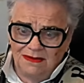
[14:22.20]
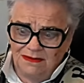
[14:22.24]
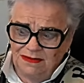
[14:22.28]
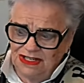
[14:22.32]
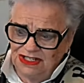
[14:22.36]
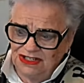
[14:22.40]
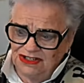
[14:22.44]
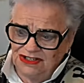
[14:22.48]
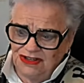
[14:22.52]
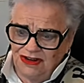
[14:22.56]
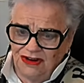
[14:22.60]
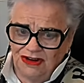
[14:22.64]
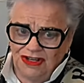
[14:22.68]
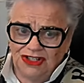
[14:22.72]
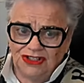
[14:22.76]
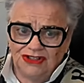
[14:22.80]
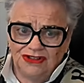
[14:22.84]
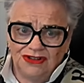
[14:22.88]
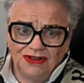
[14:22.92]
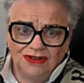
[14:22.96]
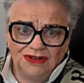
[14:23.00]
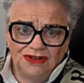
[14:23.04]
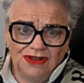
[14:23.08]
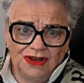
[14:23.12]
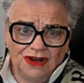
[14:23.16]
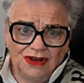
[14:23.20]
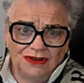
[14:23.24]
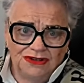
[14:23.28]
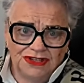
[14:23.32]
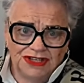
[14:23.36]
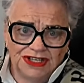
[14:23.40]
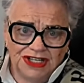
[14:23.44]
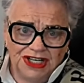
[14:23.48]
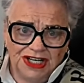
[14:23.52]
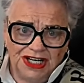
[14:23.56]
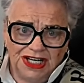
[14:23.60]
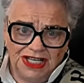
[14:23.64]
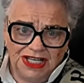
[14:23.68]
Is Donny Two Dolls
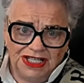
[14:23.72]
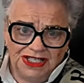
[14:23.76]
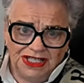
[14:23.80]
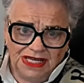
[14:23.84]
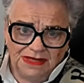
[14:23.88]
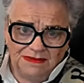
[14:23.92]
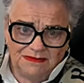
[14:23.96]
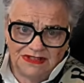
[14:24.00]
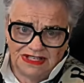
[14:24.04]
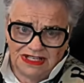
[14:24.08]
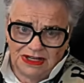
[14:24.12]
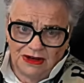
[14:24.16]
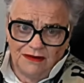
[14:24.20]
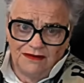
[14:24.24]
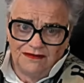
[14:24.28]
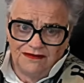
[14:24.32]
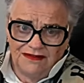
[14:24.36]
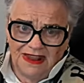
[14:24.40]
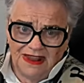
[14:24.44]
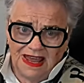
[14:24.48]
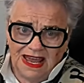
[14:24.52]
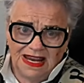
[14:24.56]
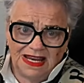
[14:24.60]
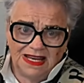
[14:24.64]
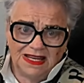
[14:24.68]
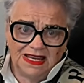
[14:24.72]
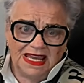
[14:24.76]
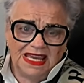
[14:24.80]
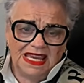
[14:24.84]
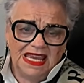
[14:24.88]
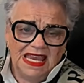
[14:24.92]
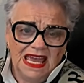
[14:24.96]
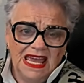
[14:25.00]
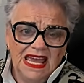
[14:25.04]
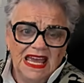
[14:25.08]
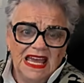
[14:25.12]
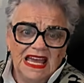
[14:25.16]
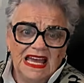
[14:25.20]
seeing himself
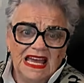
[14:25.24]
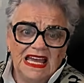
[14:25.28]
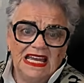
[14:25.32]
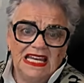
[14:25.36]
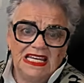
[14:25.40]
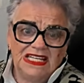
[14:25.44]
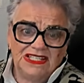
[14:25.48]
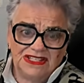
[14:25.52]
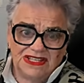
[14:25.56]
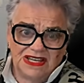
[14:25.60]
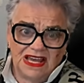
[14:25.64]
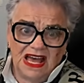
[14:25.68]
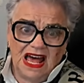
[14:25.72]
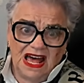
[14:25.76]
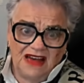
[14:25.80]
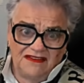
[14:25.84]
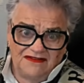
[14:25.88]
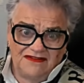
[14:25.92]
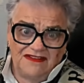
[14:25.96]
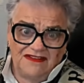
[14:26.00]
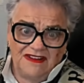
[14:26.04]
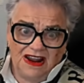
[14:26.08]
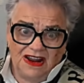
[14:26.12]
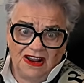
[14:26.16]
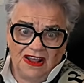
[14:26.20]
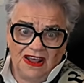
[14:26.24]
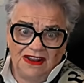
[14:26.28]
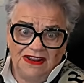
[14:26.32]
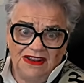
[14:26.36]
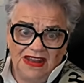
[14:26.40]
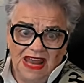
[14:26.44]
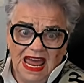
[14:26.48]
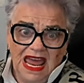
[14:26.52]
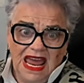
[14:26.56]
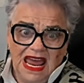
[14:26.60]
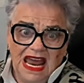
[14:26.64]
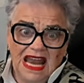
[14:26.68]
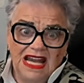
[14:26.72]
lately? He's a felon
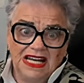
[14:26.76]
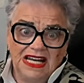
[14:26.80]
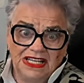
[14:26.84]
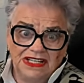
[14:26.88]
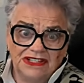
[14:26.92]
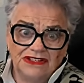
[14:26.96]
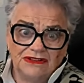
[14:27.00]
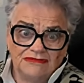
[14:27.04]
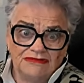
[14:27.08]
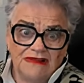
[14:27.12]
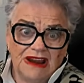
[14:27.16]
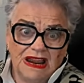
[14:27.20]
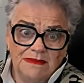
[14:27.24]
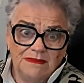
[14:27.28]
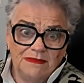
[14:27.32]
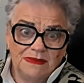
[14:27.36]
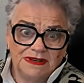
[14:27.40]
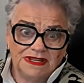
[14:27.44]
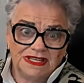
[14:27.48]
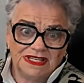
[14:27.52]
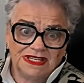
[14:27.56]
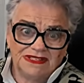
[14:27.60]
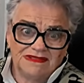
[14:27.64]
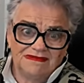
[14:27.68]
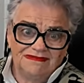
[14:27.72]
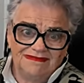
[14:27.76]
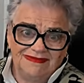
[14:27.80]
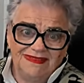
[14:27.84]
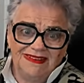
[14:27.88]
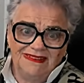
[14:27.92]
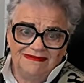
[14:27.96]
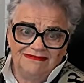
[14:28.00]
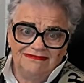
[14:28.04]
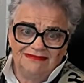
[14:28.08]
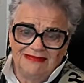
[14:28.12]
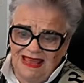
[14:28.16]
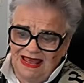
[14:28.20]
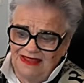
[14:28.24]
and he's a rapist.
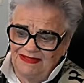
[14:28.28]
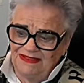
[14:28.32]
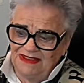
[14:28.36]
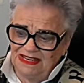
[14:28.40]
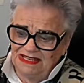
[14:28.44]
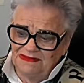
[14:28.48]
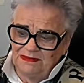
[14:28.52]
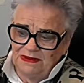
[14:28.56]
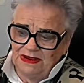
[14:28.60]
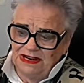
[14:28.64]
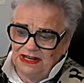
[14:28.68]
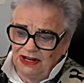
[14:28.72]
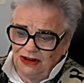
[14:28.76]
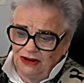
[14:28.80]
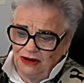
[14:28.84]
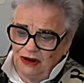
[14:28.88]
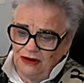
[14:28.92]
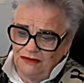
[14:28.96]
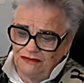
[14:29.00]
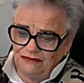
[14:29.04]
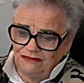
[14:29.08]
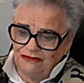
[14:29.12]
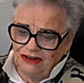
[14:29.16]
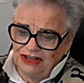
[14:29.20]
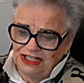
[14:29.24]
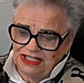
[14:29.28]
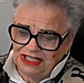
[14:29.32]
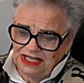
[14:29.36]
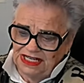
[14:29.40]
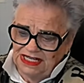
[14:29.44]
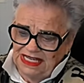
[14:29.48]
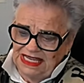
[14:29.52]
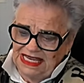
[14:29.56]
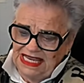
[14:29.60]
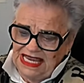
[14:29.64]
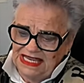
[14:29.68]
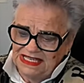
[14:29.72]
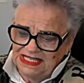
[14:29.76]
And there's been a lot
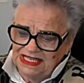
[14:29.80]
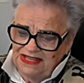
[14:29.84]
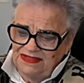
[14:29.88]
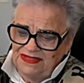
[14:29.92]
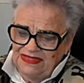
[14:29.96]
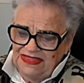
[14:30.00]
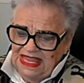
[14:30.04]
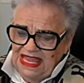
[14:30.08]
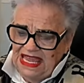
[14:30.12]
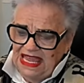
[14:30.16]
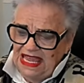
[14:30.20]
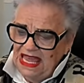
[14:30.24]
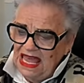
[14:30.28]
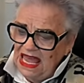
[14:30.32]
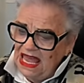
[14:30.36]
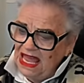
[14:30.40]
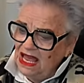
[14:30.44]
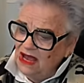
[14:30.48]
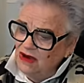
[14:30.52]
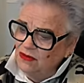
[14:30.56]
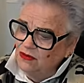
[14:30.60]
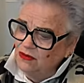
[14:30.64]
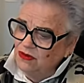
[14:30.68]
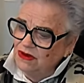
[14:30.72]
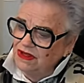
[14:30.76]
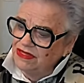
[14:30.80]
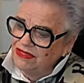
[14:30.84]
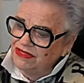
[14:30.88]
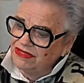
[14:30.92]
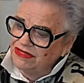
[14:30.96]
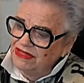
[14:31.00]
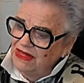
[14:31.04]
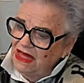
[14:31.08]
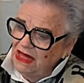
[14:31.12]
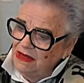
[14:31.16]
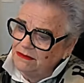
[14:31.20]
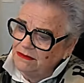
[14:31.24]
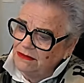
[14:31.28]
recently, hasn't there,
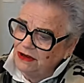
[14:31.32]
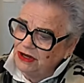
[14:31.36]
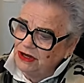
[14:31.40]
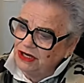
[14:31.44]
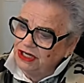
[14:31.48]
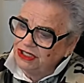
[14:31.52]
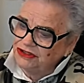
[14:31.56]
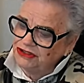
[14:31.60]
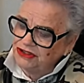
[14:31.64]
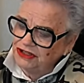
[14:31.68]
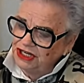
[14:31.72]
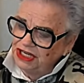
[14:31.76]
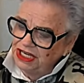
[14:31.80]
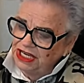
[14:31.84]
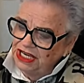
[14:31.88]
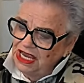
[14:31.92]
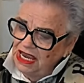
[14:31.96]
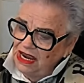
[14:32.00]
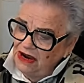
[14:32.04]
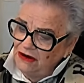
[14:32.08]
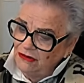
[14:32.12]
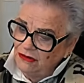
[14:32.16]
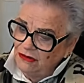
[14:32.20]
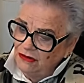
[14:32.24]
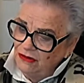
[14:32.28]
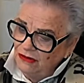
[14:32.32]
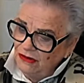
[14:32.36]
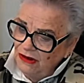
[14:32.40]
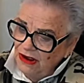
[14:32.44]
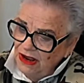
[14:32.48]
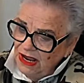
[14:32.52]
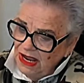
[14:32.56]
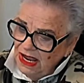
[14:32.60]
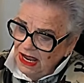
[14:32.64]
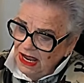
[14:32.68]
with E. Jean Carroll